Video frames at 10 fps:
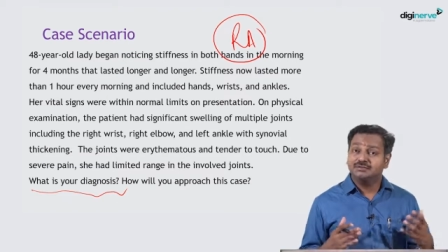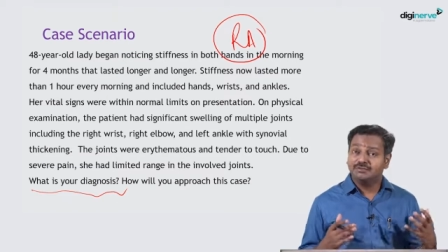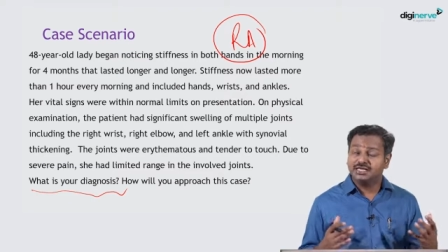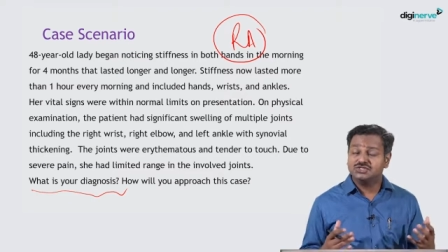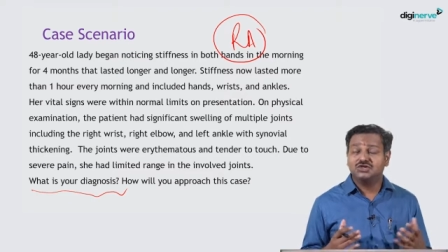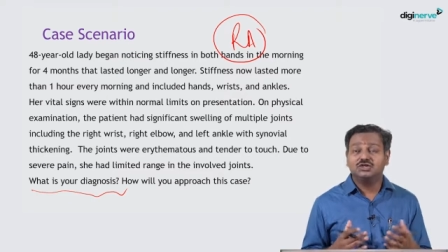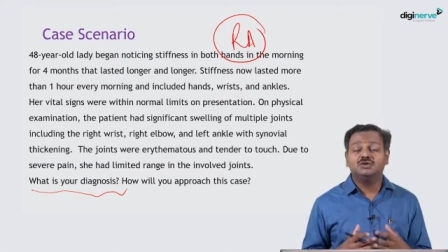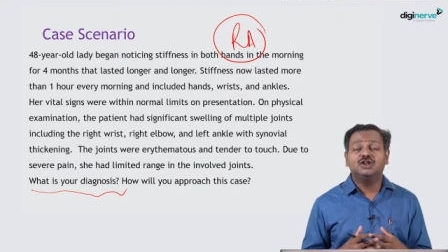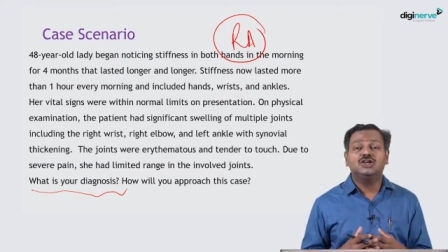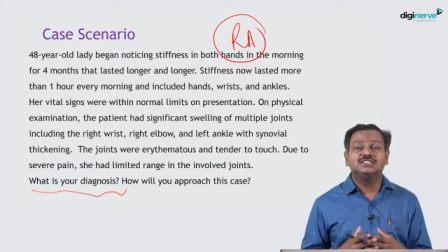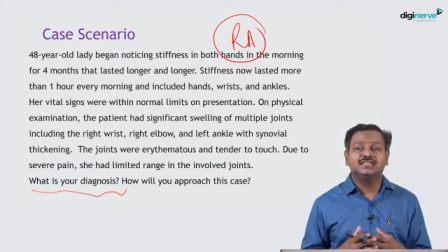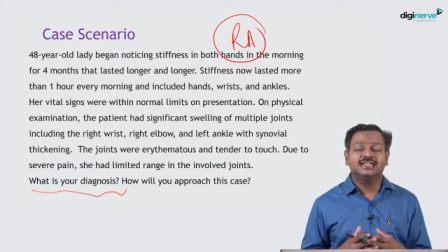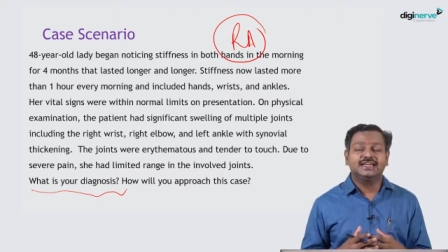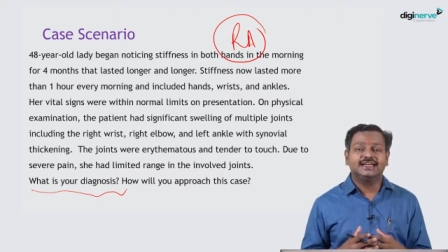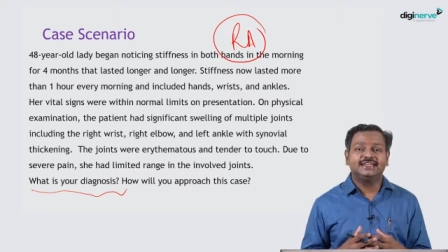based on
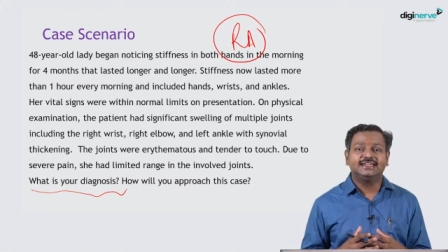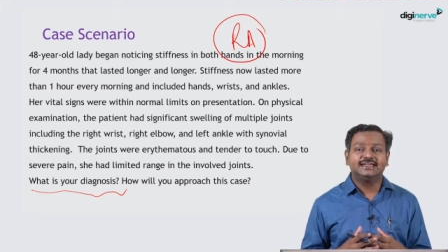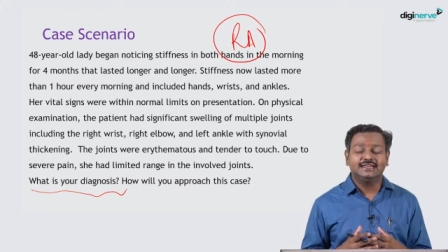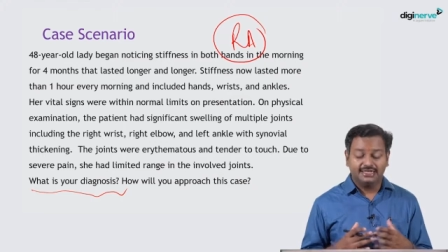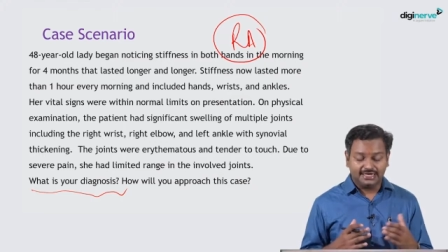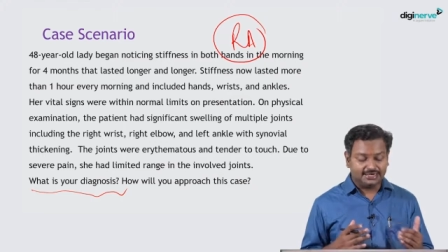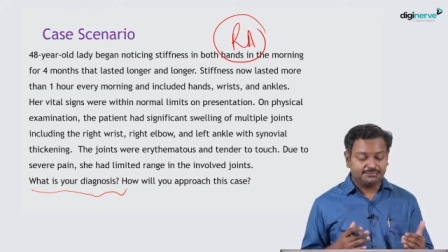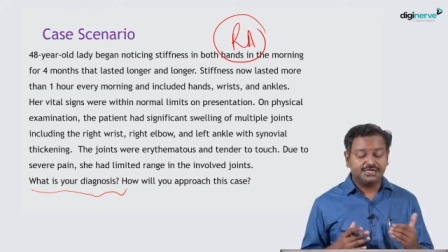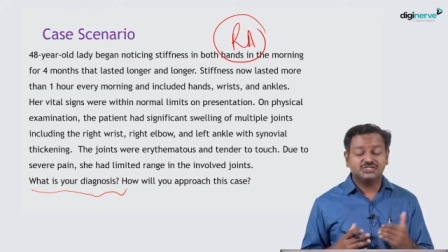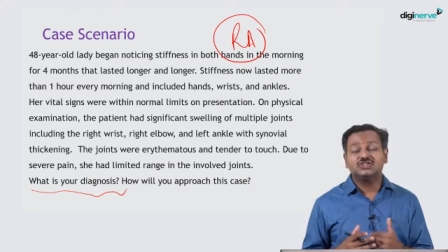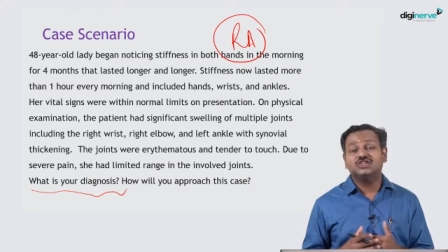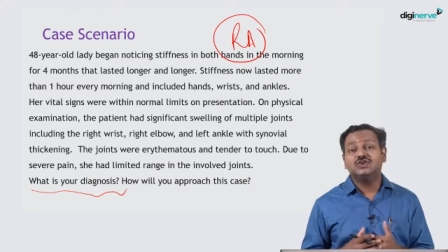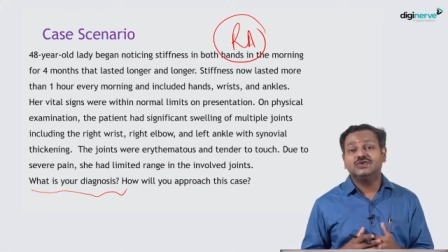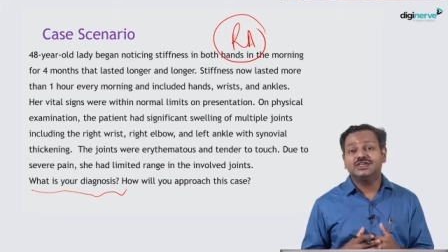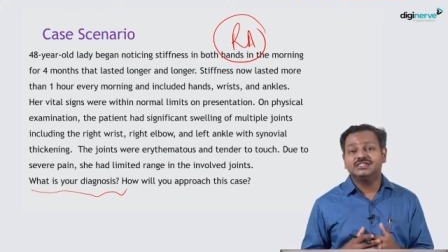immunological criteria and based on the
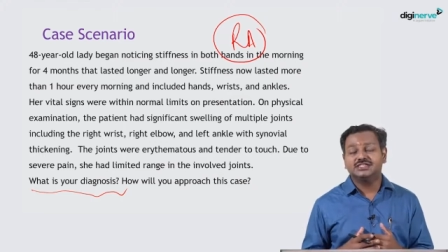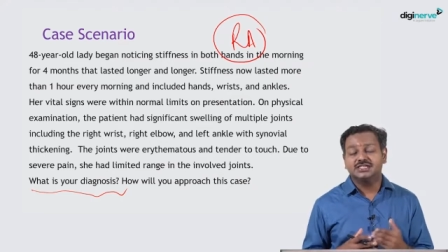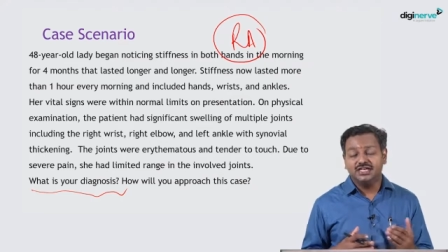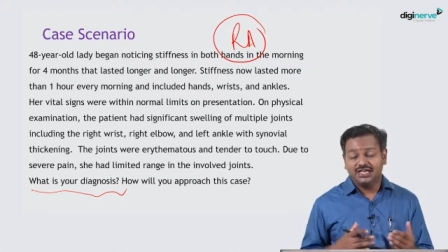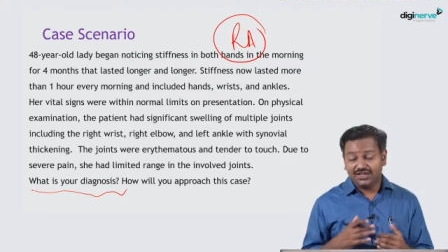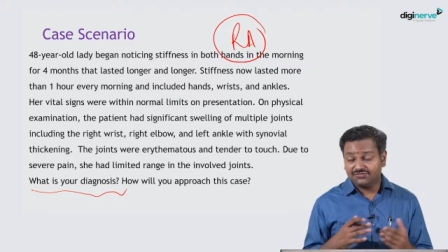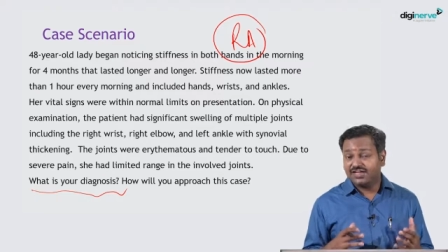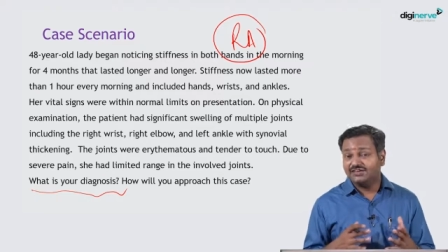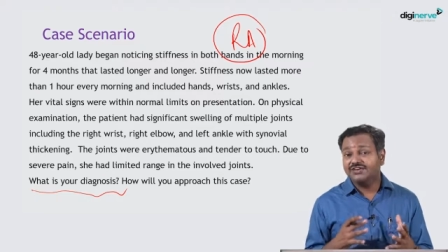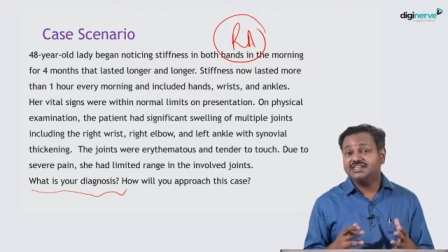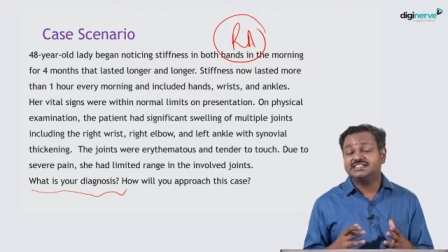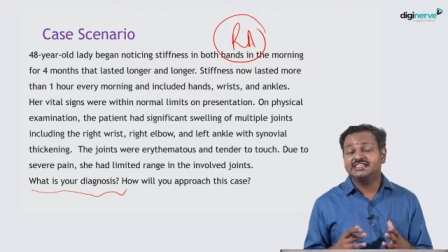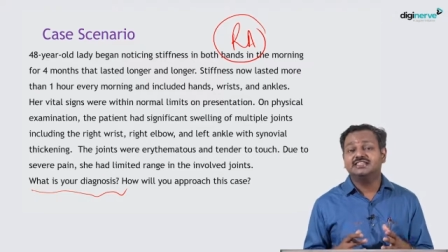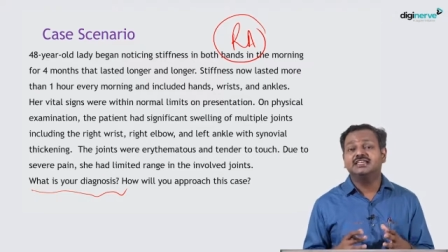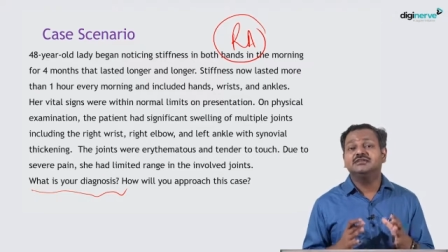duration. If that fits
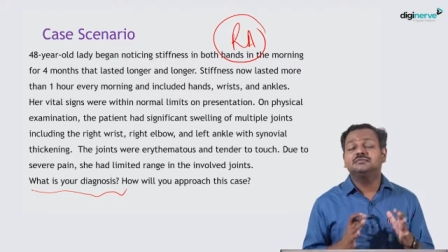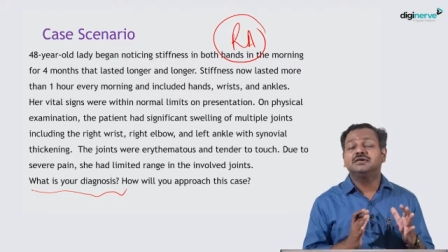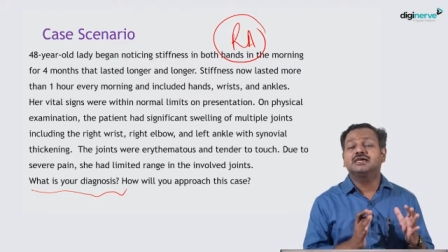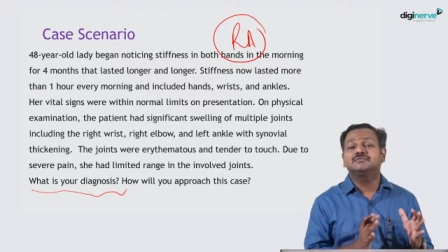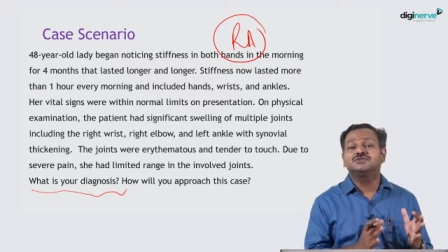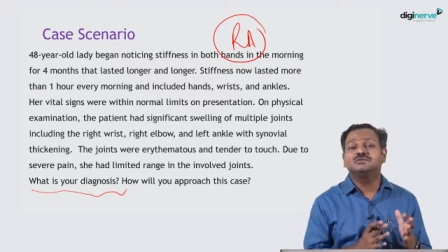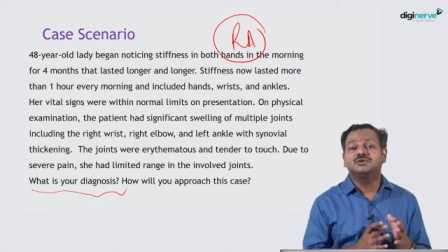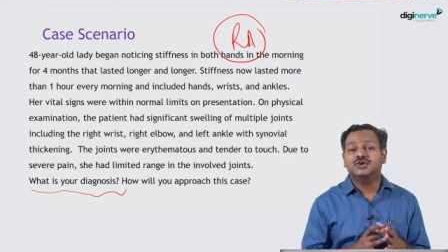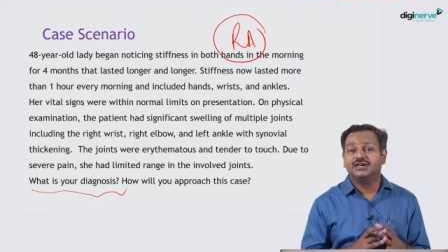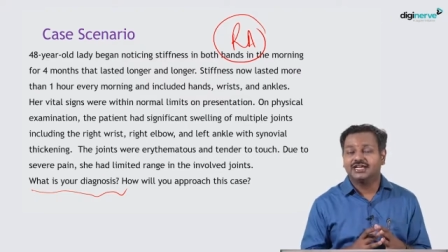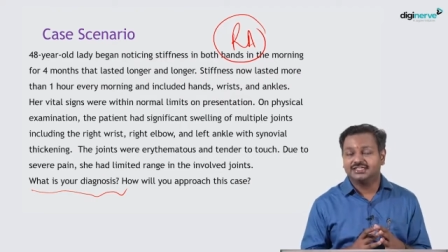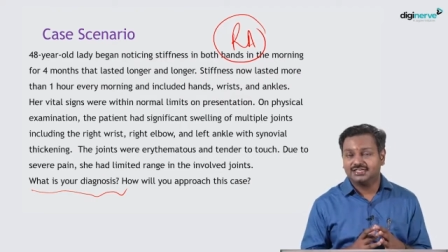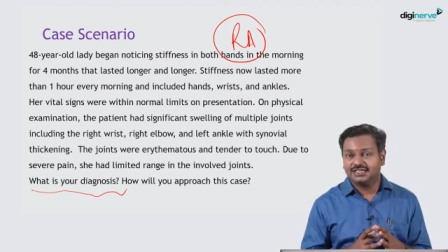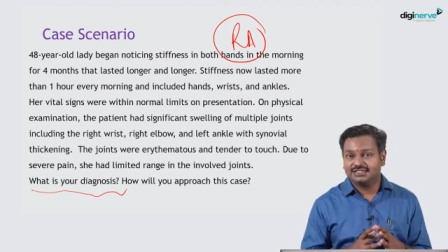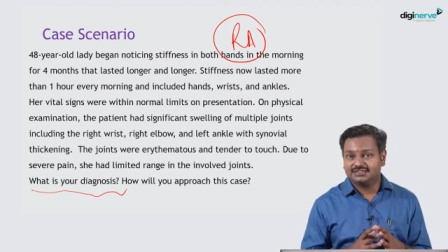in, then it becomes rheumatoid
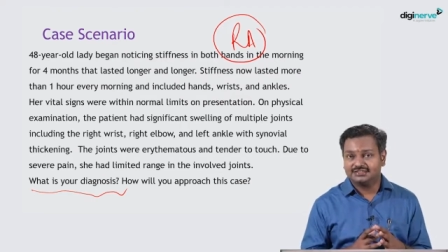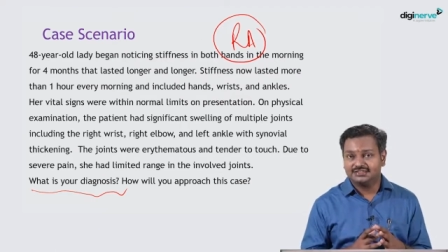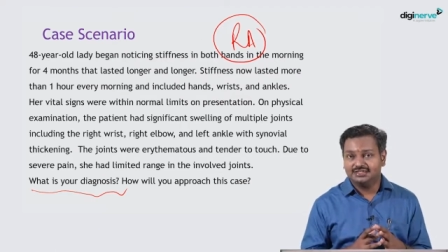arthritis.